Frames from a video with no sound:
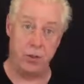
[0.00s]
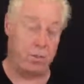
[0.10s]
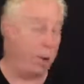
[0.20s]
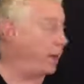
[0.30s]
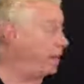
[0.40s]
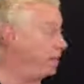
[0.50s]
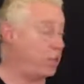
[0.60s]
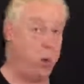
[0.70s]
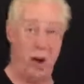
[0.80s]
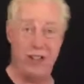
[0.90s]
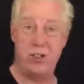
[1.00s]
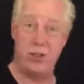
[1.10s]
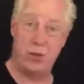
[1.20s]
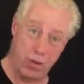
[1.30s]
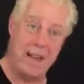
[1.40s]
mind is quite
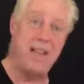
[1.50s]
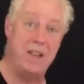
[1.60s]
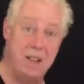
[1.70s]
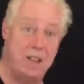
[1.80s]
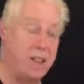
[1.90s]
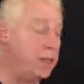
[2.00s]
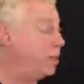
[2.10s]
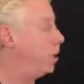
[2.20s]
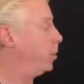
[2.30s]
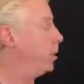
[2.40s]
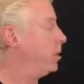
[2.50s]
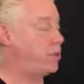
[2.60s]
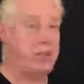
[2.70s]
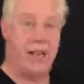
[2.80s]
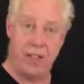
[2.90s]
trained.
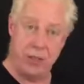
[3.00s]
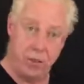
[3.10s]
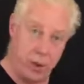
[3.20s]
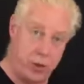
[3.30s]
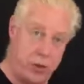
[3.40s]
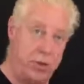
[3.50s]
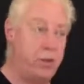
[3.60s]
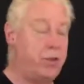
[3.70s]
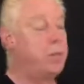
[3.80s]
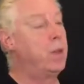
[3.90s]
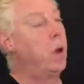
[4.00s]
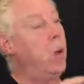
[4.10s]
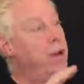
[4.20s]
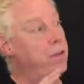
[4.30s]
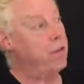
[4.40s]
Plus negative emotions,
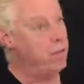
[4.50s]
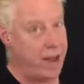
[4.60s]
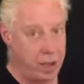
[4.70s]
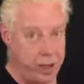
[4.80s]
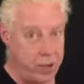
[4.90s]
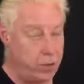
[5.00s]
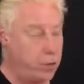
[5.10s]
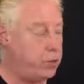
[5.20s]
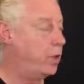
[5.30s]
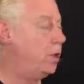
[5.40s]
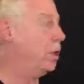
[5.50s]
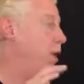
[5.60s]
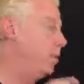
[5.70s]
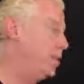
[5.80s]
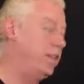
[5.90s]
away from values,
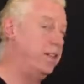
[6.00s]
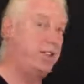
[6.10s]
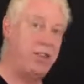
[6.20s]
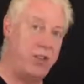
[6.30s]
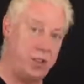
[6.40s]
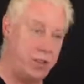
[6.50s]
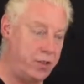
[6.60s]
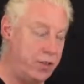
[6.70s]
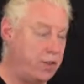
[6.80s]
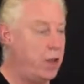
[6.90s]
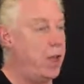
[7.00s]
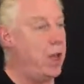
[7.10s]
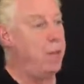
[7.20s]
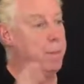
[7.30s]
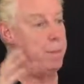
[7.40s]
limiting decisions,
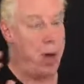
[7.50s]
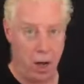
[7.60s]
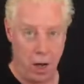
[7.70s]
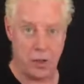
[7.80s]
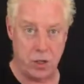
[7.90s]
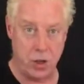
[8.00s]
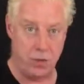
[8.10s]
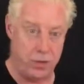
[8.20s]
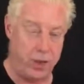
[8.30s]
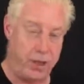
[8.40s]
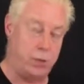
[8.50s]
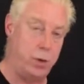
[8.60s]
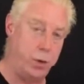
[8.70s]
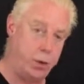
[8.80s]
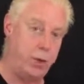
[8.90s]
parts conflicts will
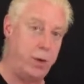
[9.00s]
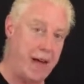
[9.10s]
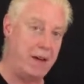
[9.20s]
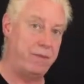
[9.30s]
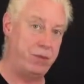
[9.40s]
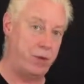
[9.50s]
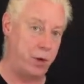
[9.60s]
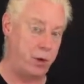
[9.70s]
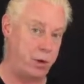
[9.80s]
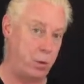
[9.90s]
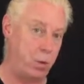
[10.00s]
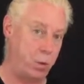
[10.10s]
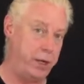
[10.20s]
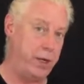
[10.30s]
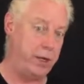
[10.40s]
also have us focus on what
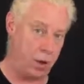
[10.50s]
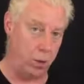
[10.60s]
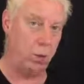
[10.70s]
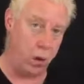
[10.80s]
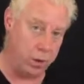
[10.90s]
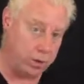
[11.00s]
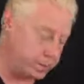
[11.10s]
we don't want.